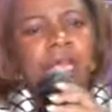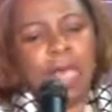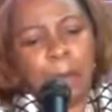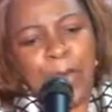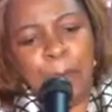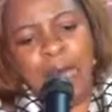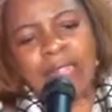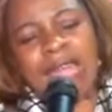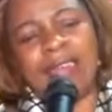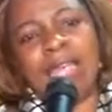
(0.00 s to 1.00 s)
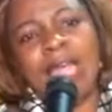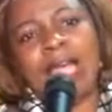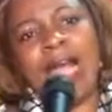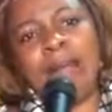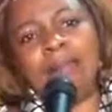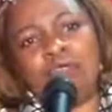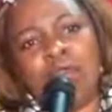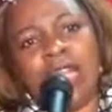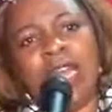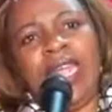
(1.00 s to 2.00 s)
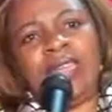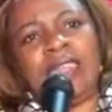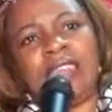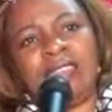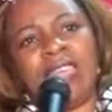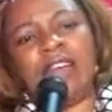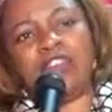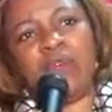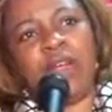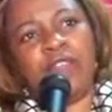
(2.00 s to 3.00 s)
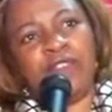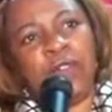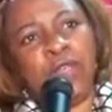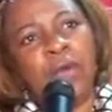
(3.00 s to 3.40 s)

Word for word: the people that come to clean the sanctuary for